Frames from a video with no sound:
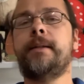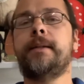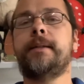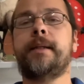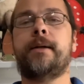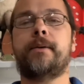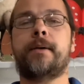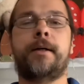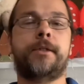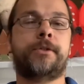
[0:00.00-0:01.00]
Now,
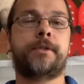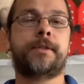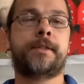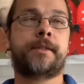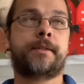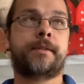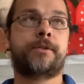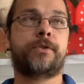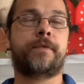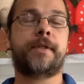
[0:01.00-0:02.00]

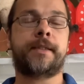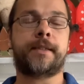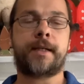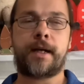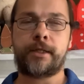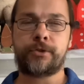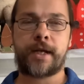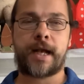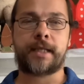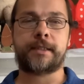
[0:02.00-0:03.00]
sort of in
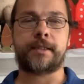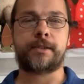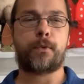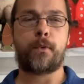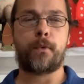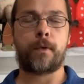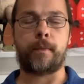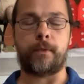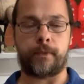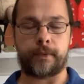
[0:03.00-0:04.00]
contrast to this
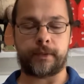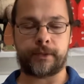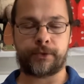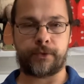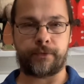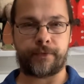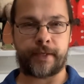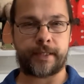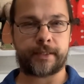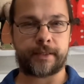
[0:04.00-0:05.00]
horrible sort of
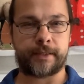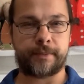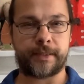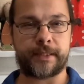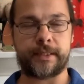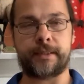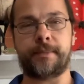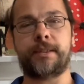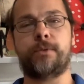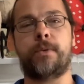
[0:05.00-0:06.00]
anti-Semitism in
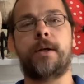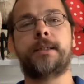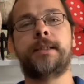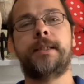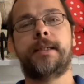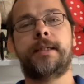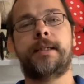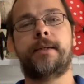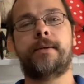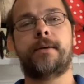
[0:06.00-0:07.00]
his works,
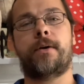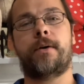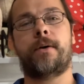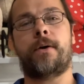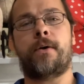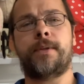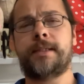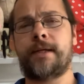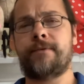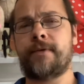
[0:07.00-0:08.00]
he always
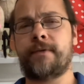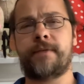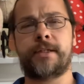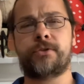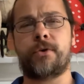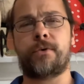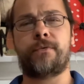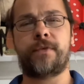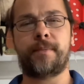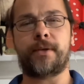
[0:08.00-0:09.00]
had very, very strong
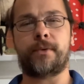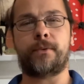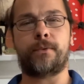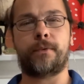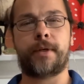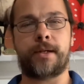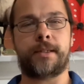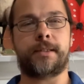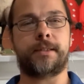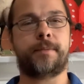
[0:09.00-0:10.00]
female
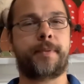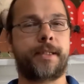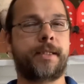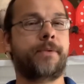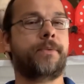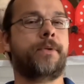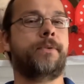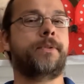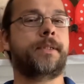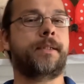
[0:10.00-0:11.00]
characters, playing
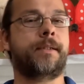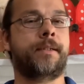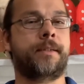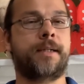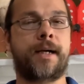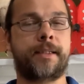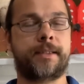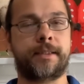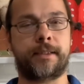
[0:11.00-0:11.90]
heroes and goddesses and